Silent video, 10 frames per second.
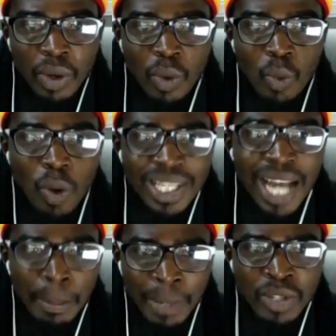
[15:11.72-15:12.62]
What
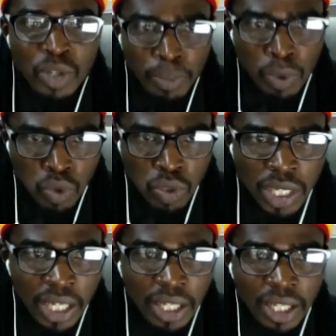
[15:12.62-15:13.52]
am I supposed to
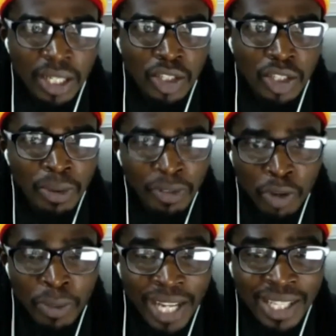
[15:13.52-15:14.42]
say? Some of you
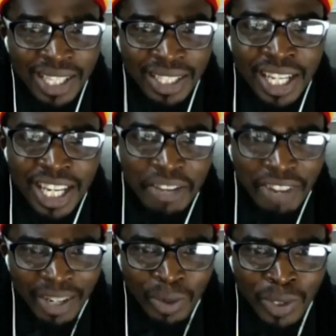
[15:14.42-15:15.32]
will be asking, if I
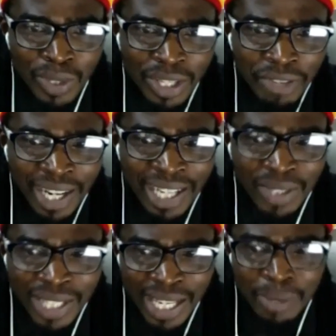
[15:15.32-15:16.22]

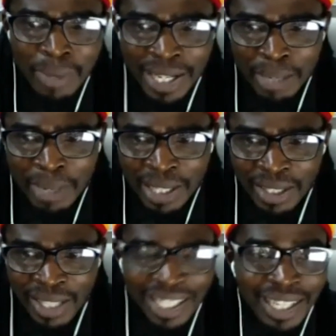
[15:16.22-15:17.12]
cannot tell you my name and
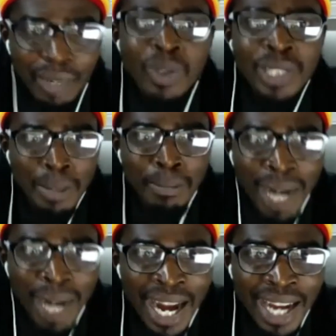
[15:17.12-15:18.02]
that, what am
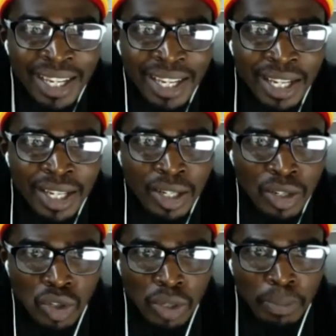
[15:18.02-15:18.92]
I
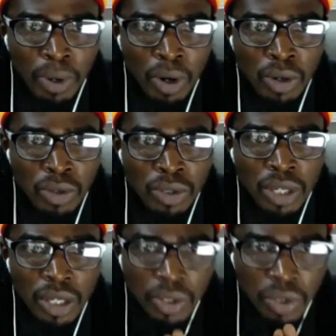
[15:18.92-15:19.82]
supposed
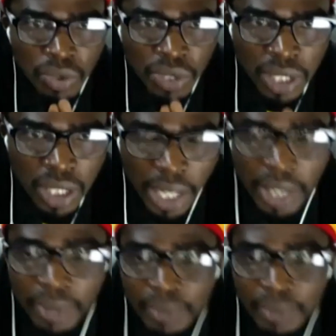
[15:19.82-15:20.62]
to say?